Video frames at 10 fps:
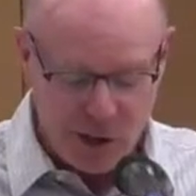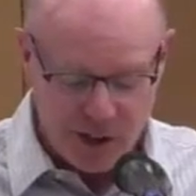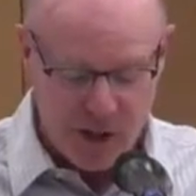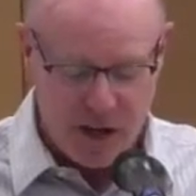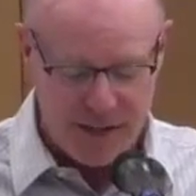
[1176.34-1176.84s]

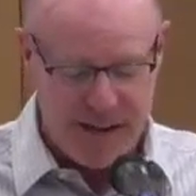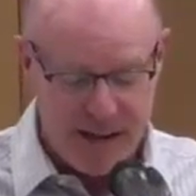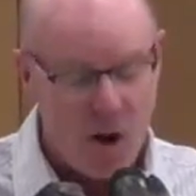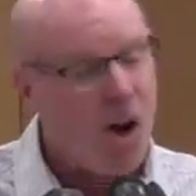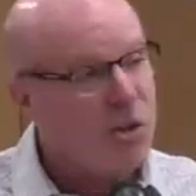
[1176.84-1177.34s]
Chilion
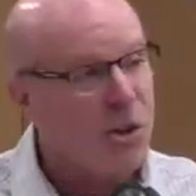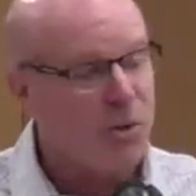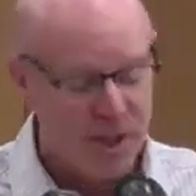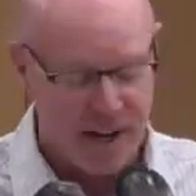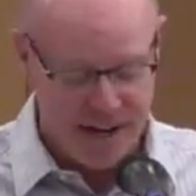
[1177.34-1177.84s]

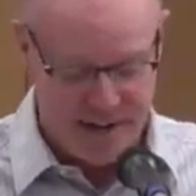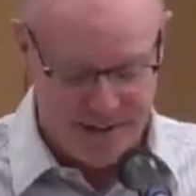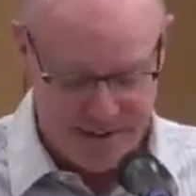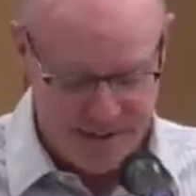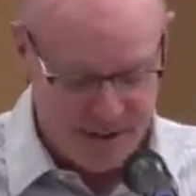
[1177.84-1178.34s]
also
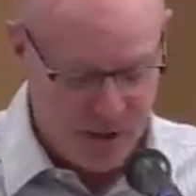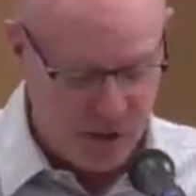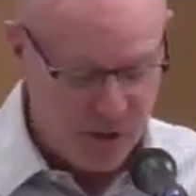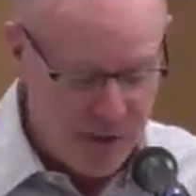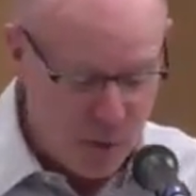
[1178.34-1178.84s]
died,
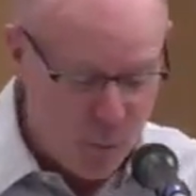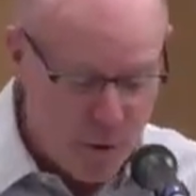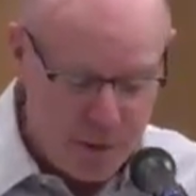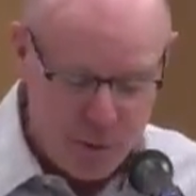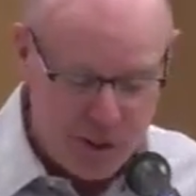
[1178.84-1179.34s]
so that the
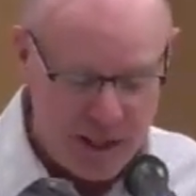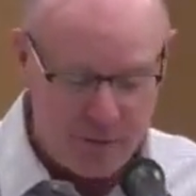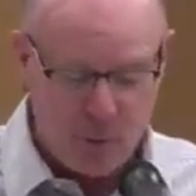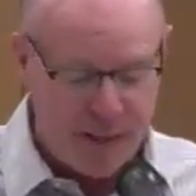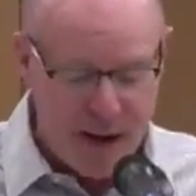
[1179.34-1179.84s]
woman was
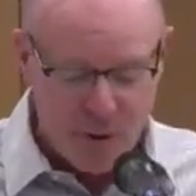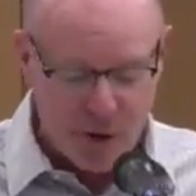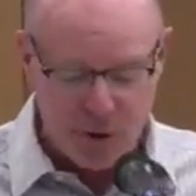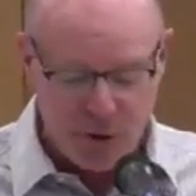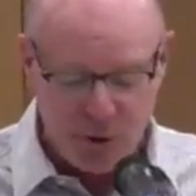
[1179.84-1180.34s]
left
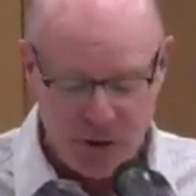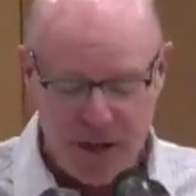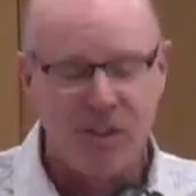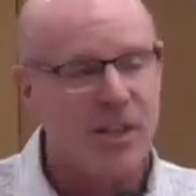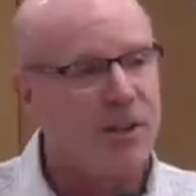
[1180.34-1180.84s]
without her two
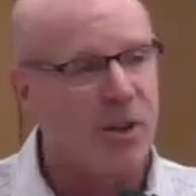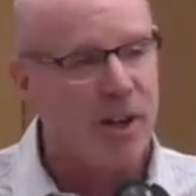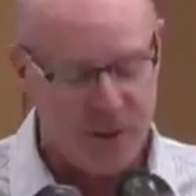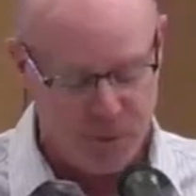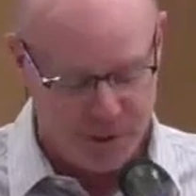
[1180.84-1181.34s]
sons and
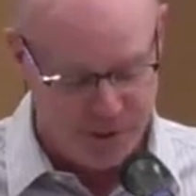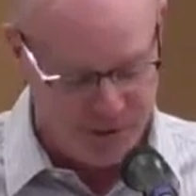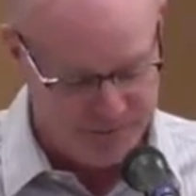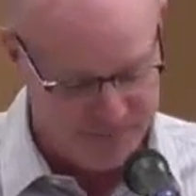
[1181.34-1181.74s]
her husband.